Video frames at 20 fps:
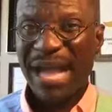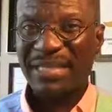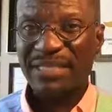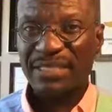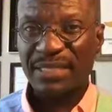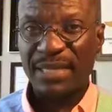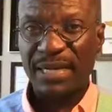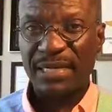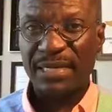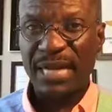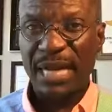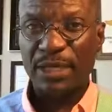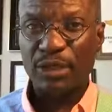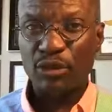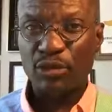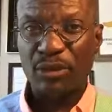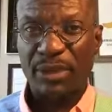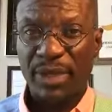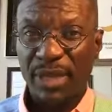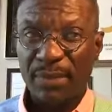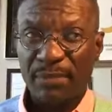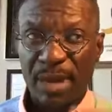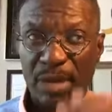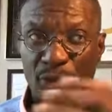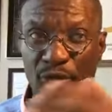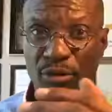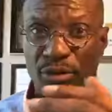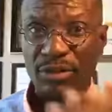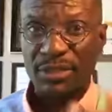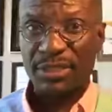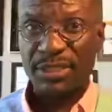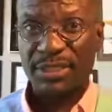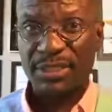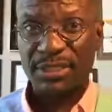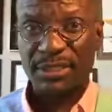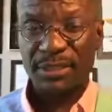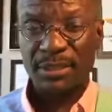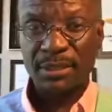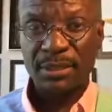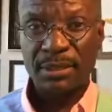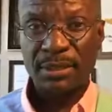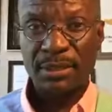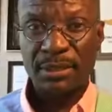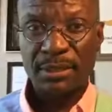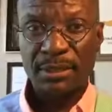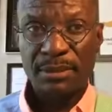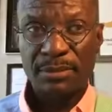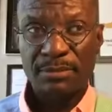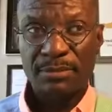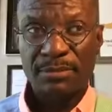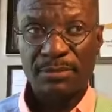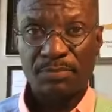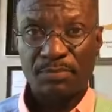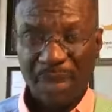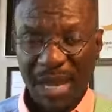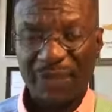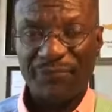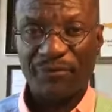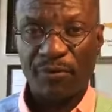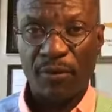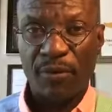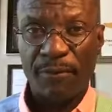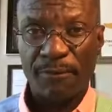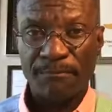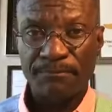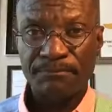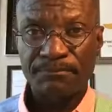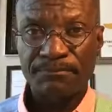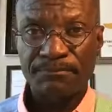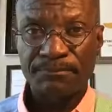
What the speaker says: accident that you came across this platform.